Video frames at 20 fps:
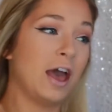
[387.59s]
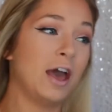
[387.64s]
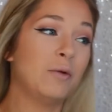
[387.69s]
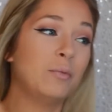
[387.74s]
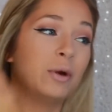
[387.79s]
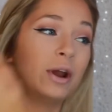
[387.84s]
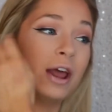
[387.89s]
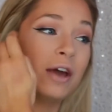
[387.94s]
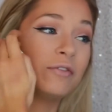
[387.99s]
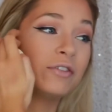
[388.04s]
ever.
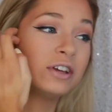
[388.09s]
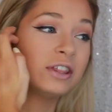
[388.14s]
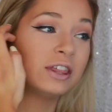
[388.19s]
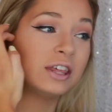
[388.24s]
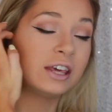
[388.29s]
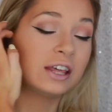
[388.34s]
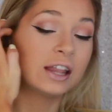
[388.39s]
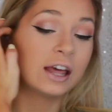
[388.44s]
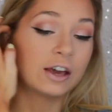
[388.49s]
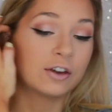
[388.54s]
When
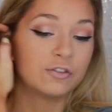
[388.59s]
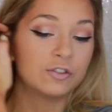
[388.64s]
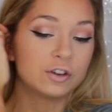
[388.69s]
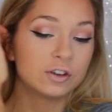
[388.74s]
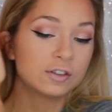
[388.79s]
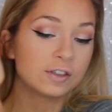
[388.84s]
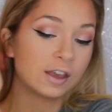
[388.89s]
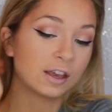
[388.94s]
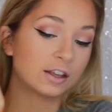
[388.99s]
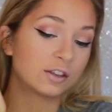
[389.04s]
everything like
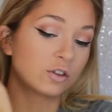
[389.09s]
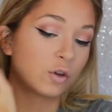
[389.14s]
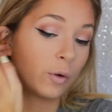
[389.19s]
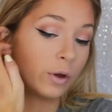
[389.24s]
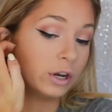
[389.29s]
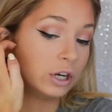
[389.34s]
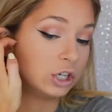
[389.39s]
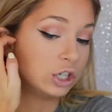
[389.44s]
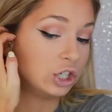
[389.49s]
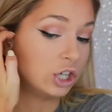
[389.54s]
feels like it's
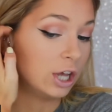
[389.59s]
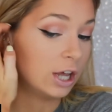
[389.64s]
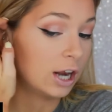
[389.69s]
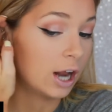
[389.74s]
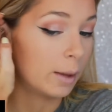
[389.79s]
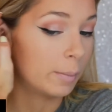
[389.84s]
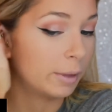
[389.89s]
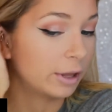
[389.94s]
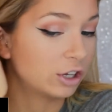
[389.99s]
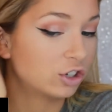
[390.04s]
going to shit,
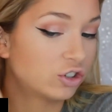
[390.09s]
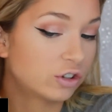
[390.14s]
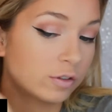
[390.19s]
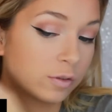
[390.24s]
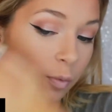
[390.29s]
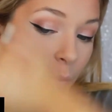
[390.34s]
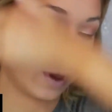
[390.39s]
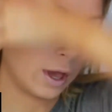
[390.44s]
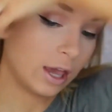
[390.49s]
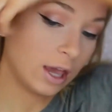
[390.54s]
I'm like,
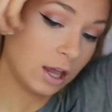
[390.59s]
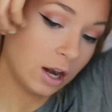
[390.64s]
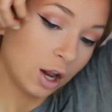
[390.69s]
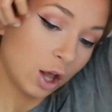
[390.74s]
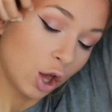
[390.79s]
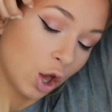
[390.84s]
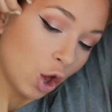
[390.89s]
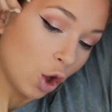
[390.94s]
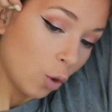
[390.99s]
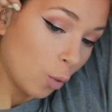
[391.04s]
just wait.
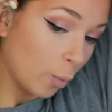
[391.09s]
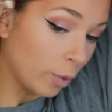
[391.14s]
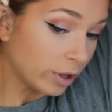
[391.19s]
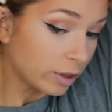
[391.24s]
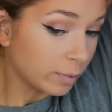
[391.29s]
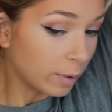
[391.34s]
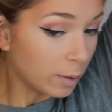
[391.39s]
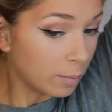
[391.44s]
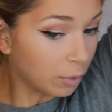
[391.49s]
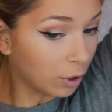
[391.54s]

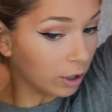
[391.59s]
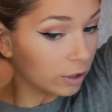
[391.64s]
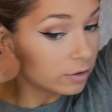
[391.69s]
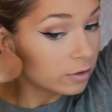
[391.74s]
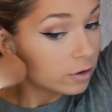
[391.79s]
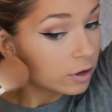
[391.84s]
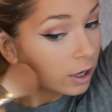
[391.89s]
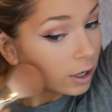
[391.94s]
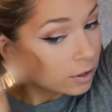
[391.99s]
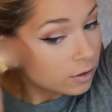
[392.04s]
Once my
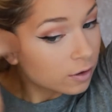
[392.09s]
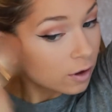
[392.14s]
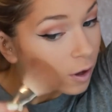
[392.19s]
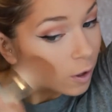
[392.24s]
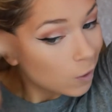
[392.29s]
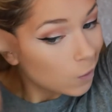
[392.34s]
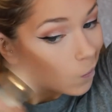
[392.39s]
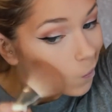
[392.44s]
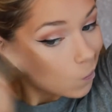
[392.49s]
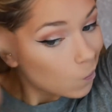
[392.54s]
bronzer gets
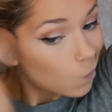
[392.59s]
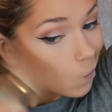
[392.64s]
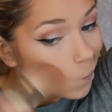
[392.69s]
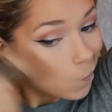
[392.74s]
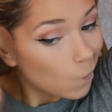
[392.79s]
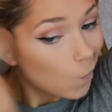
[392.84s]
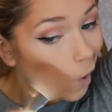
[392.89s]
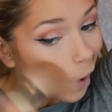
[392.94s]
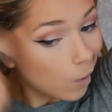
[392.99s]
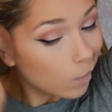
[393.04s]
on,
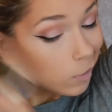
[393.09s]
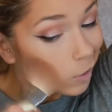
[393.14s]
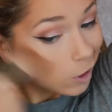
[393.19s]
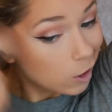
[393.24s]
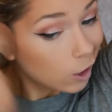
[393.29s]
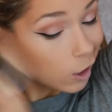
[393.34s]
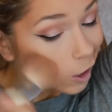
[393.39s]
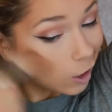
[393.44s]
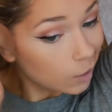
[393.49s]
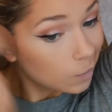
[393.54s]
I'll be
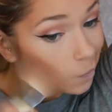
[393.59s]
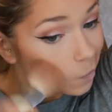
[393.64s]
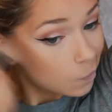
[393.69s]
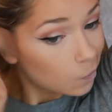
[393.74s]
good.